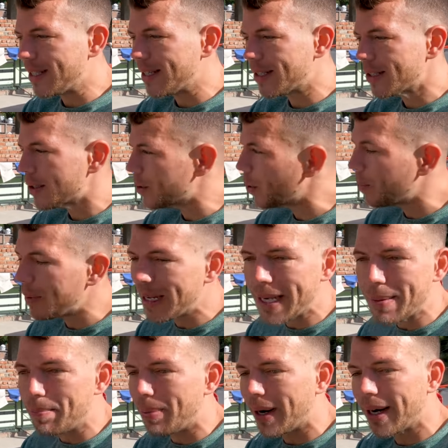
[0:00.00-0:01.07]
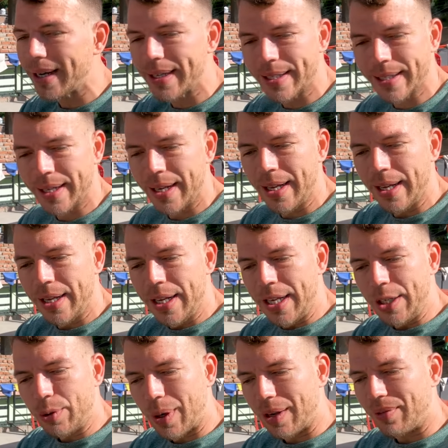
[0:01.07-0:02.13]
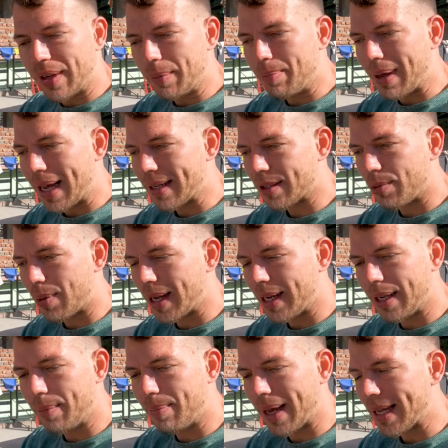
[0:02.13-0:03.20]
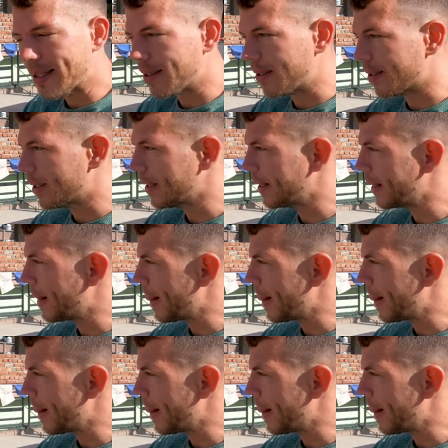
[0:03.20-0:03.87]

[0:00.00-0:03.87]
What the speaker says: see so many bikes driving past, riding past us.